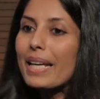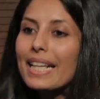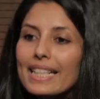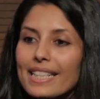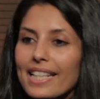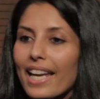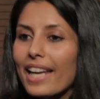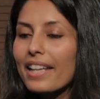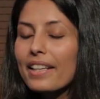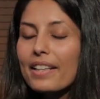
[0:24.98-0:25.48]

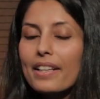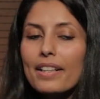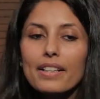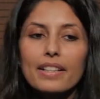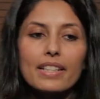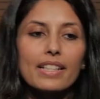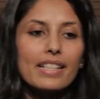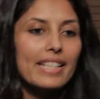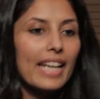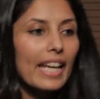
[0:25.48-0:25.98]
big
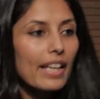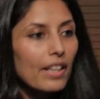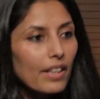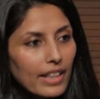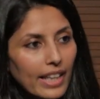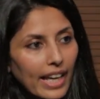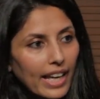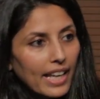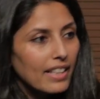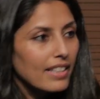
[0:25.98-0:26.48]
data, data
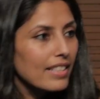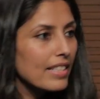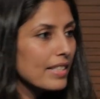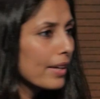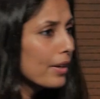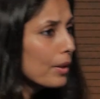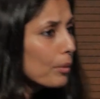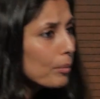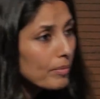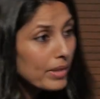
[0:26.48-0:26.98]
lakes,
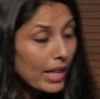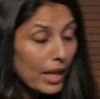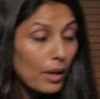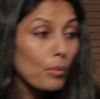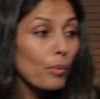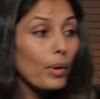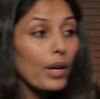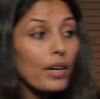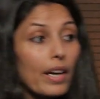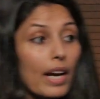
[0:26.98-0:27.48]

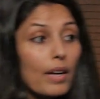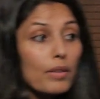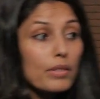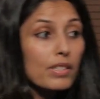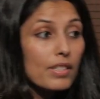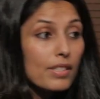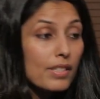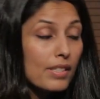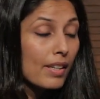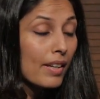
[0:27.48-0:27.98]
data
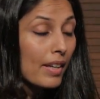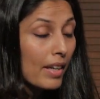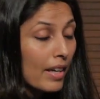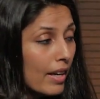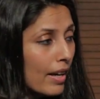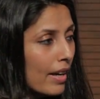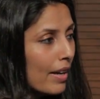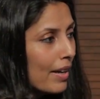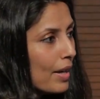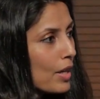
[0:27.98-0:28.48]
warehouses.
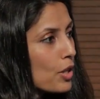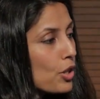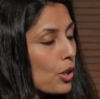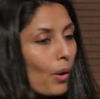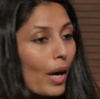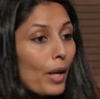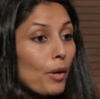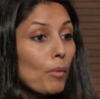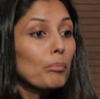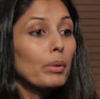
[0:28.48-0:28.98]

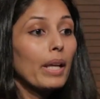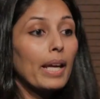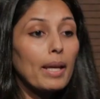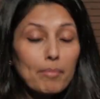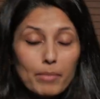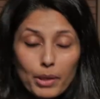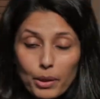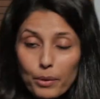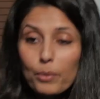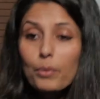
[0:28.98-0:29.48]
So I don't
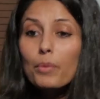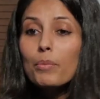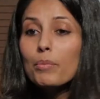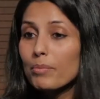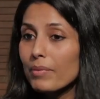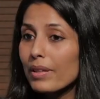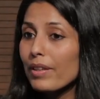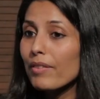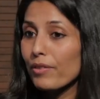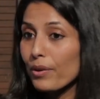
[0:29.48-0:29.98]
blame you
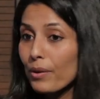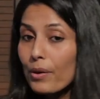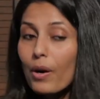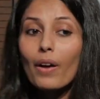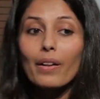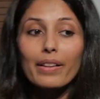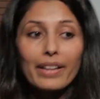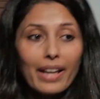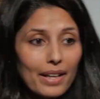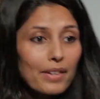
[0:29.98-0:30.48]
if you
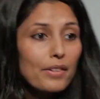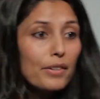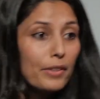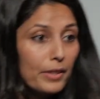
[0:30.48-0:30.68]
call that